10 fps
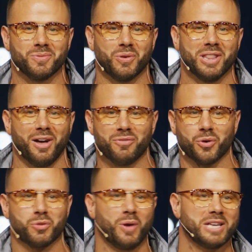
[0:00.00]
We love
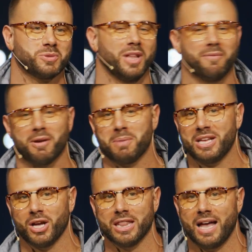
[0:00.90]
Northwest. We love
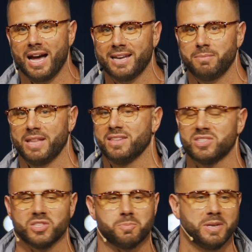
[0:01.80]
everybody online. Man,
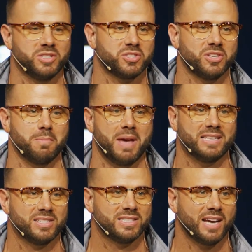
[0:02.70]
this has been just an
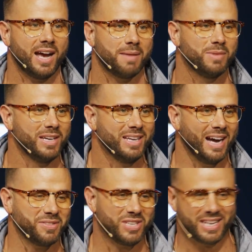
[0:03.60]
amazing time.
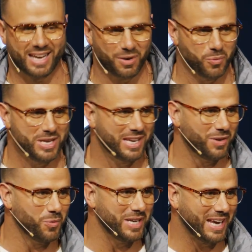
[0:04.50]
I've said it kind of week in
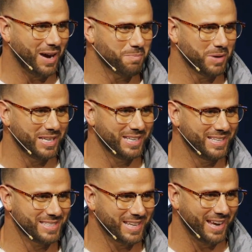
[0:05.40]
and week out, but it
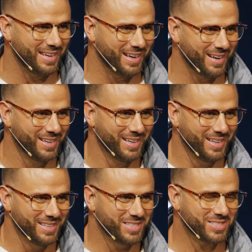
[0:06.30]
is
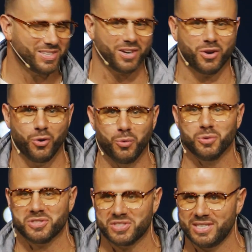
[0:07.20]
just a
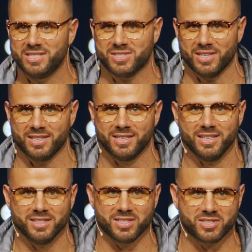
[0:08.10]
cool season
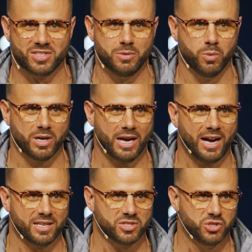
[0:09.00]
to see what
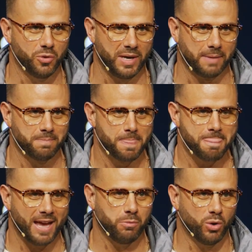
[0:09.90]
God is doing.
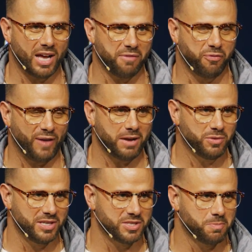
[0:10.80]
And what I've
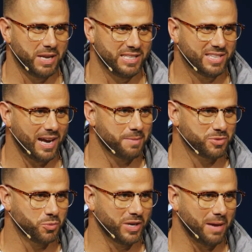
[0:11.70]
found is many
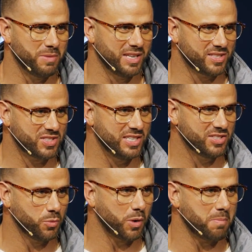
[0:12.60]
times when I'm in a
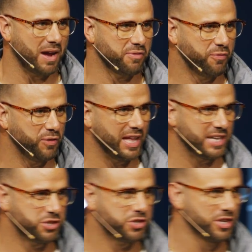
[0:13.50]
season where my
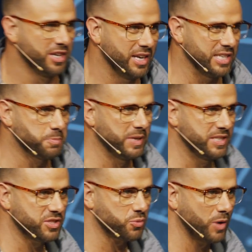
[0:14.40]
flesh has been
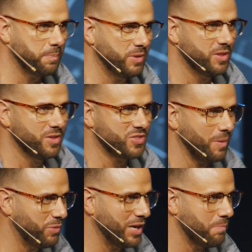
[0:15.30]
disrupted,
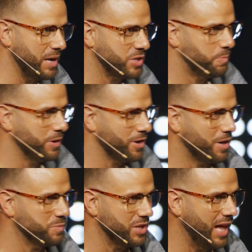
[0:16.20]
something in my spirit
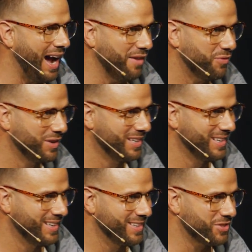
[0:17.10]
comes alive.
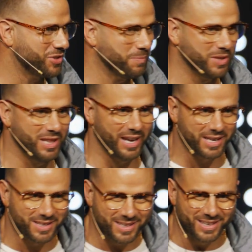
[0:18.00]
There's something
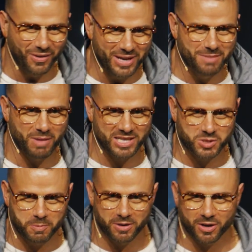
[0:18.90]
like, in my
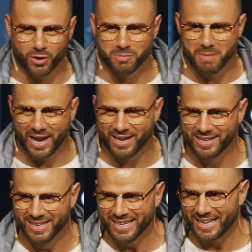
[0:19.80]
spirit going,
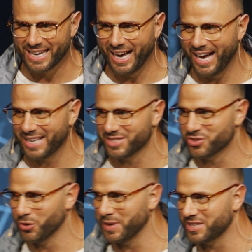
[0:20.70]
man, God
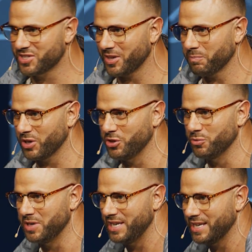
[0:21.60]
is doing something
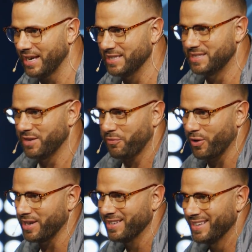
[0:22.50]
unique and
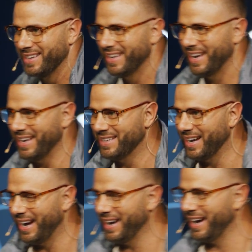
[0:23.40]
different. And
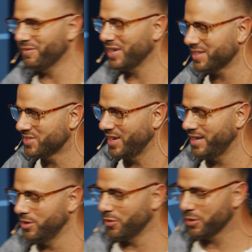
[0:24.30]
I've got to
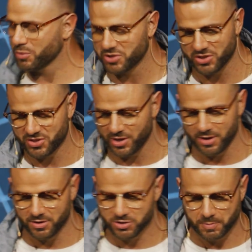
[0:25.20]
say,
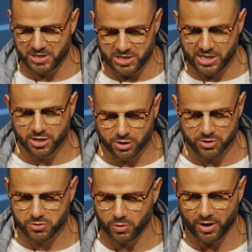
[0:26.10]
there's been
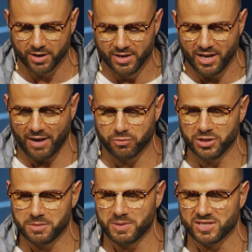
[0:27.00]
years where I've
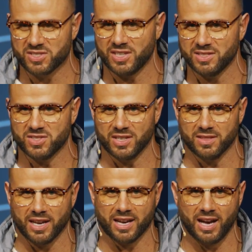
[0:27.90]
really been
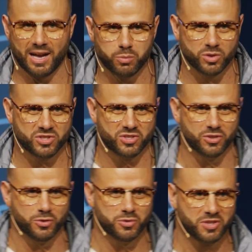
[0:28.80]
sensing that God wants
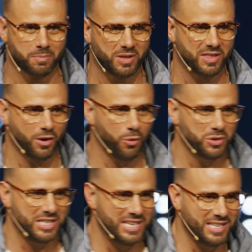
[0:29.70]
to do something that
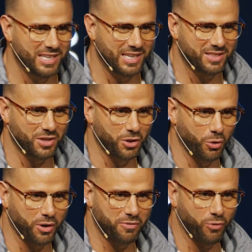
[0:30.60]
only He can get the
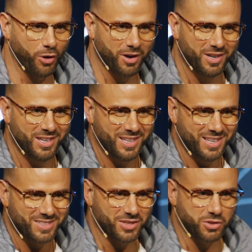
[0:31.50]
glory for.
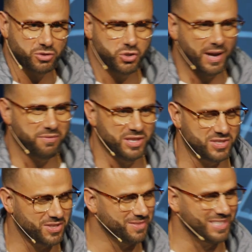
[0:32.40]
Don't you have
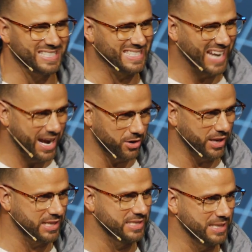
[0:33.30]
this desire,
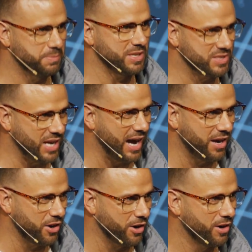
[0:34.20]
like a deep
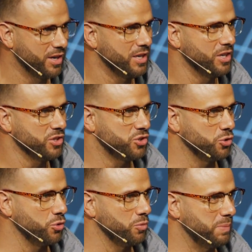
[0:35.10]
desire
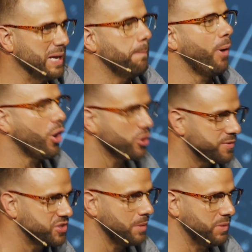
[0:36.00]
to be a part
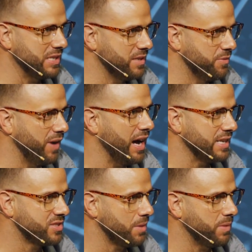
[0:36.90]
of something
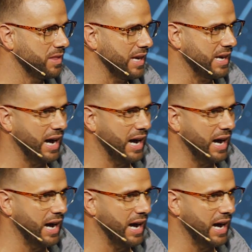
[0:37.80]
divine, something that